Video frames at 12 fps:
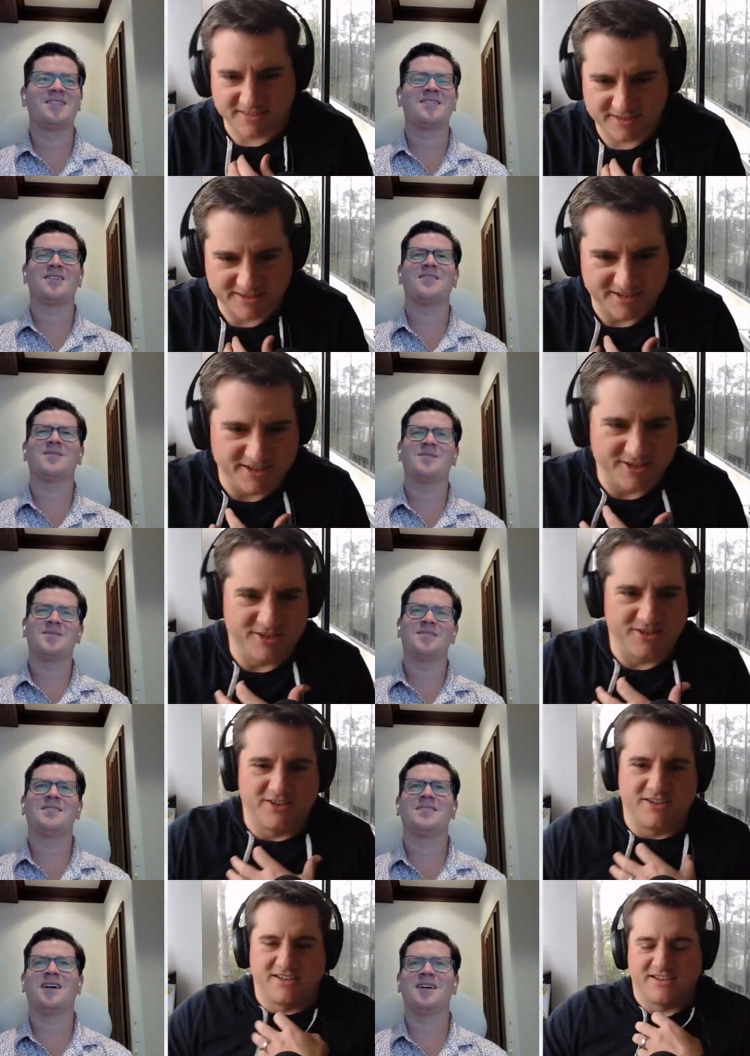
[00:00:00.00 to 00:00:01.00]
Speaker 1: So
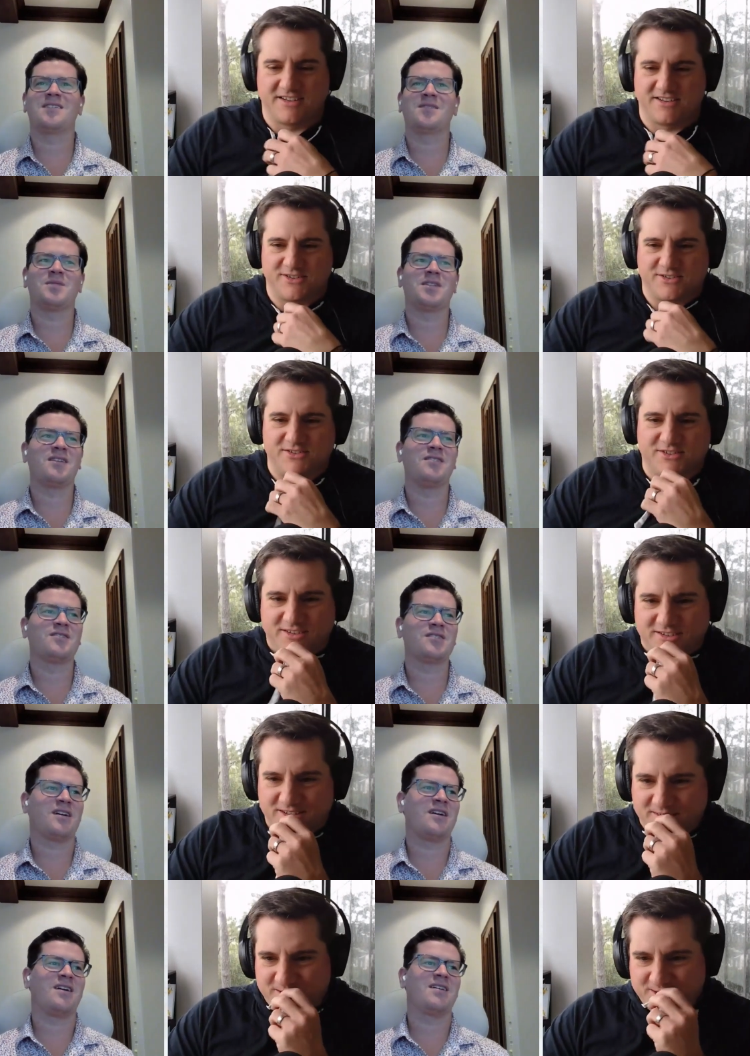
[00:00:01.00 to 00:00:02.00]
dusk, mosquitoes
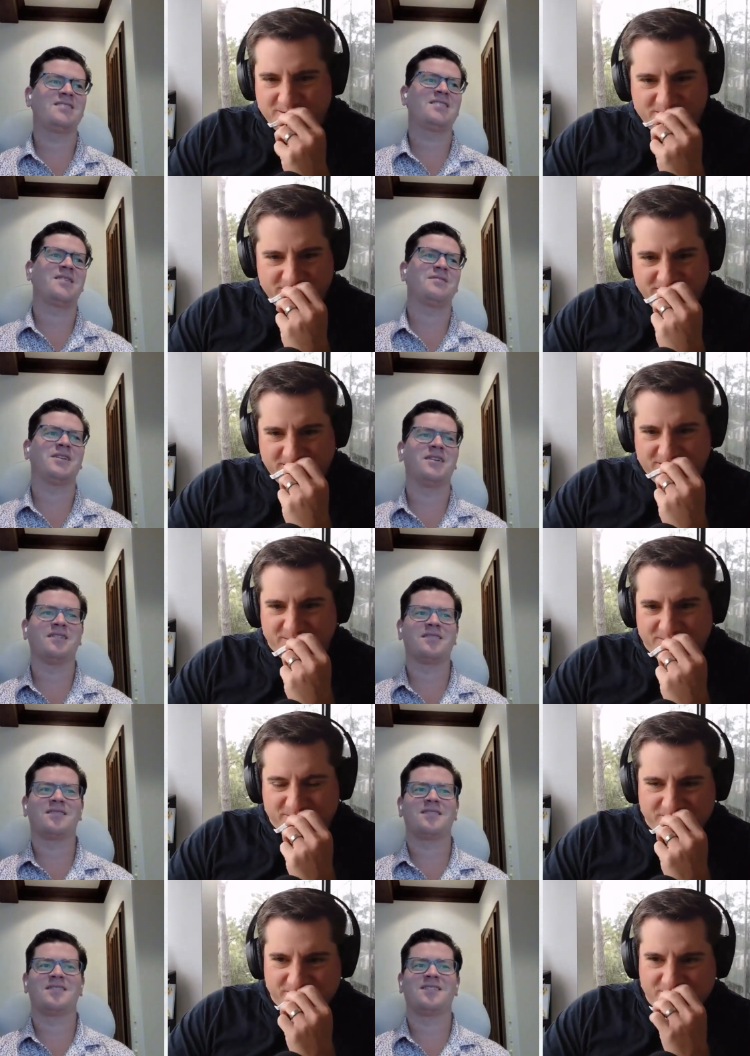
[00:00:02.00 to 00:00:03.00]
are gone. Time to go.
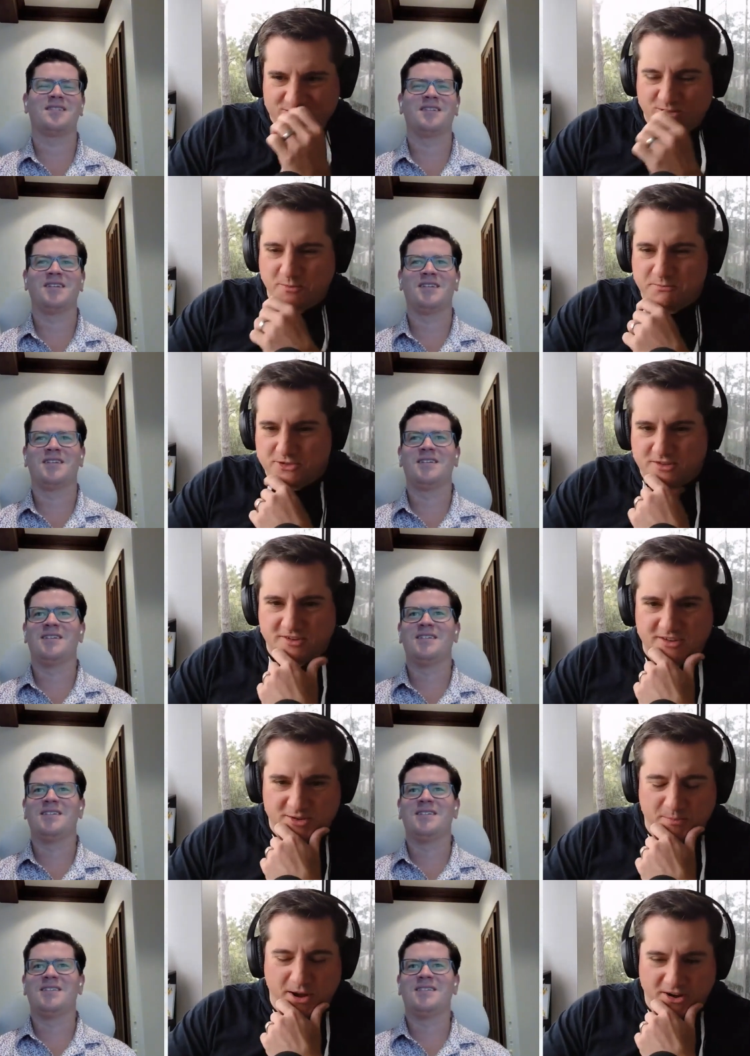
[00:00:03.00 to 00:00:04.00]
So do
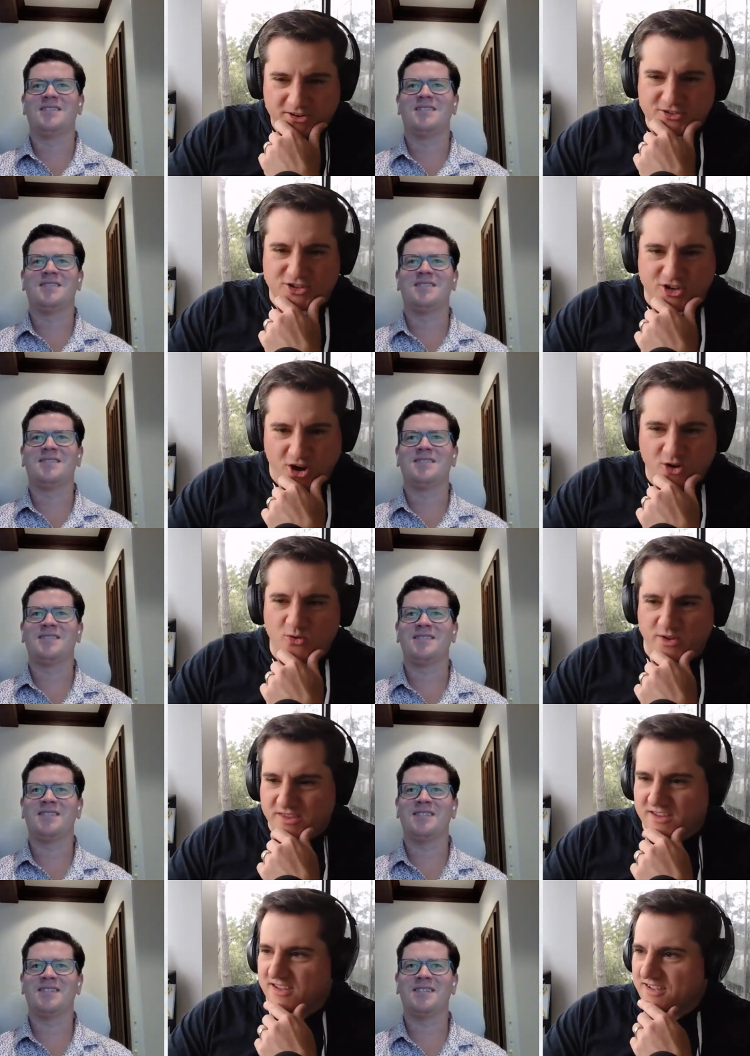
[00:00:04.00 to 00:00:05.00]
Speaker 2: do parents go
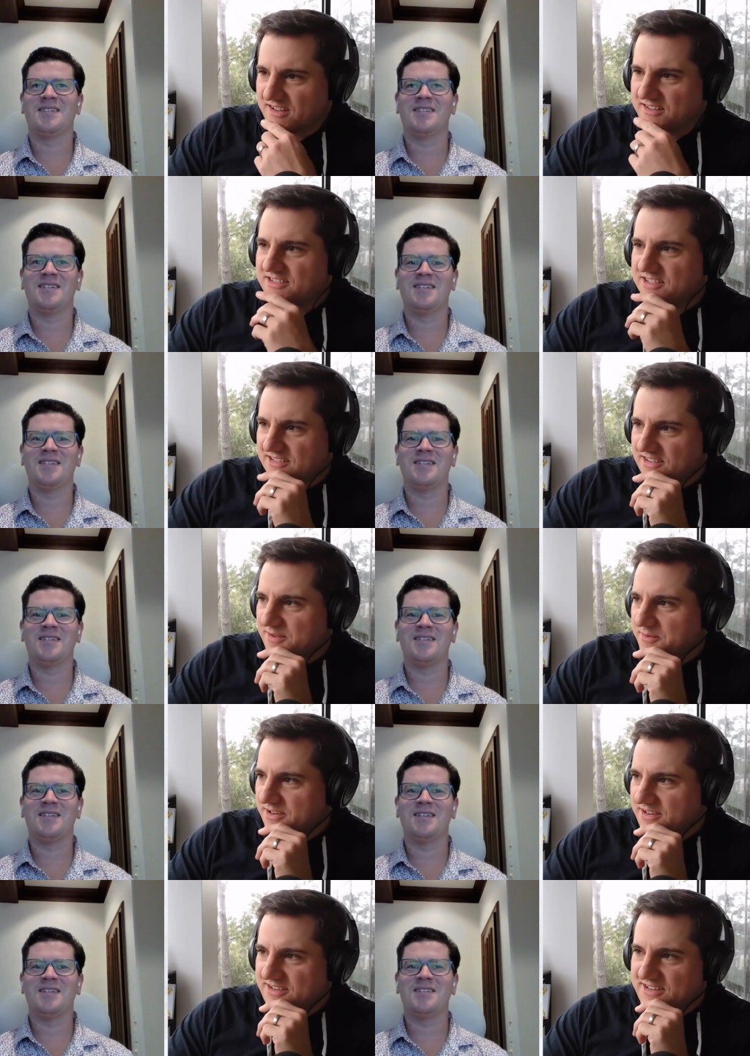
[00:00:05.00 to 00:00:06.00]
with the kids? I
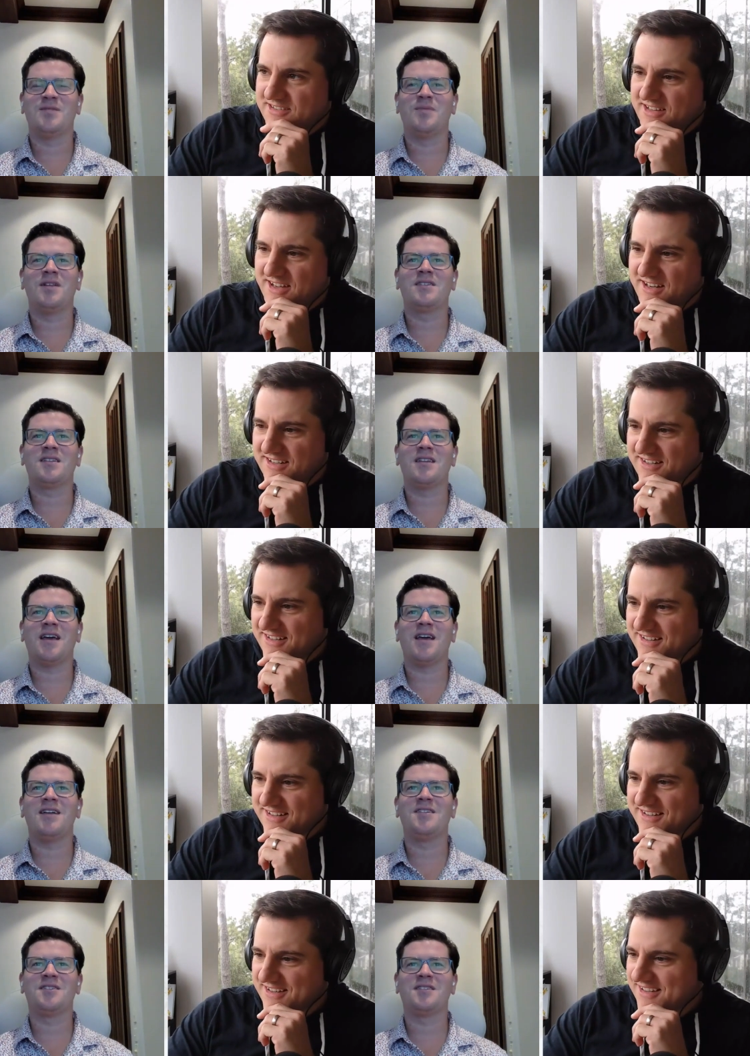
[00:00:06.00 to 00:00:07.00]
mean, it's depends not depends on the
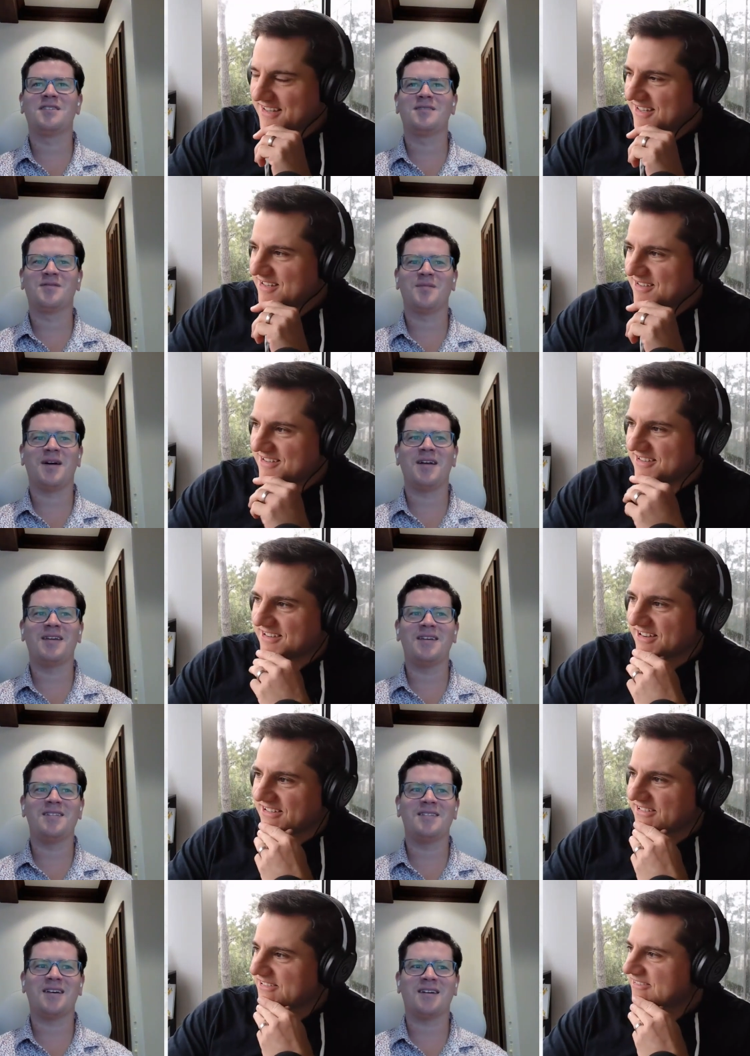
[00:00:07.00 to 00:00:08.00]
age.
Speaker 1: For my yeah.
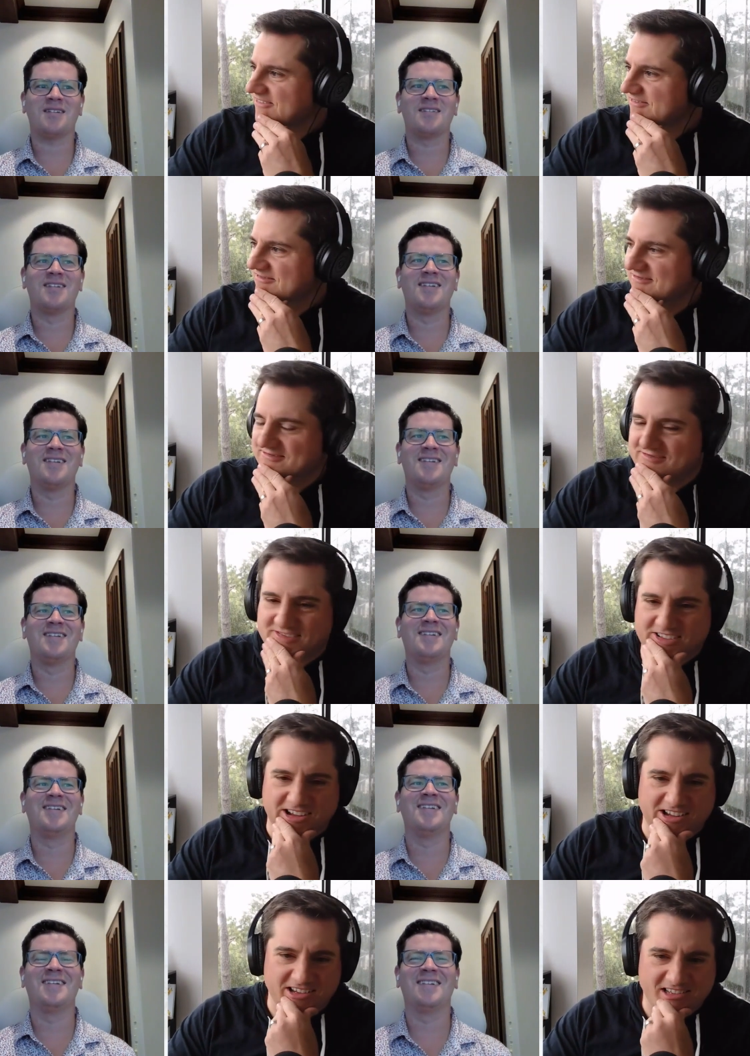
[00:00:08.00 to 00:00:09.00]
kids, yeah.
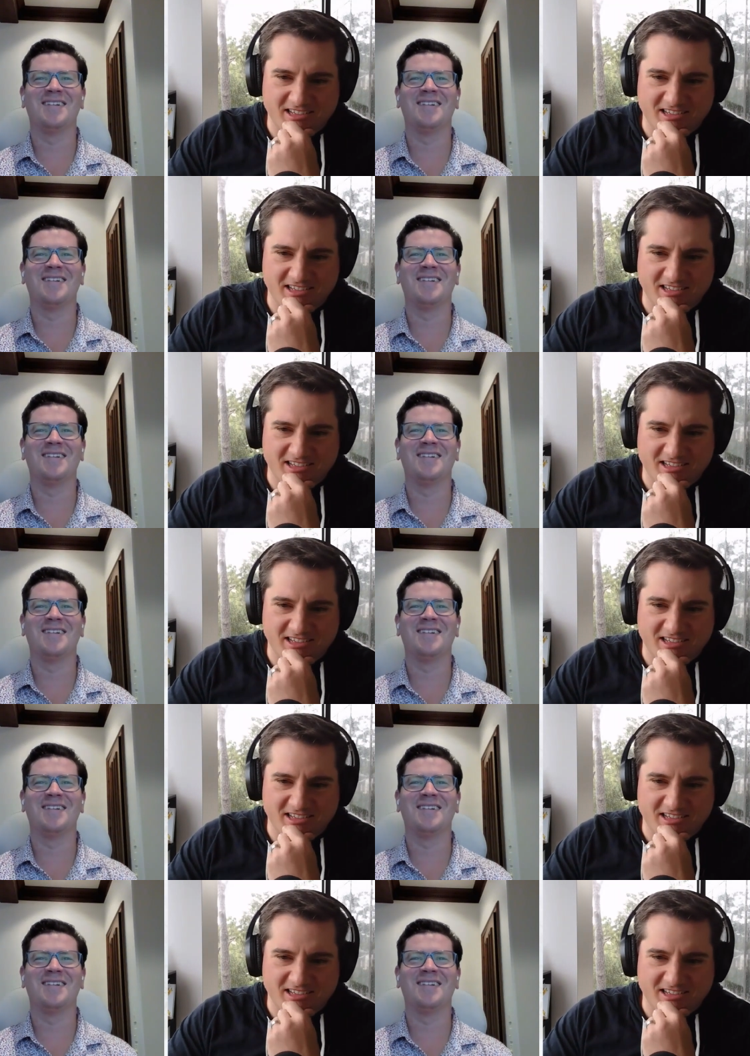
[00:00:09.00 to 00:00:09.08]
Yeah.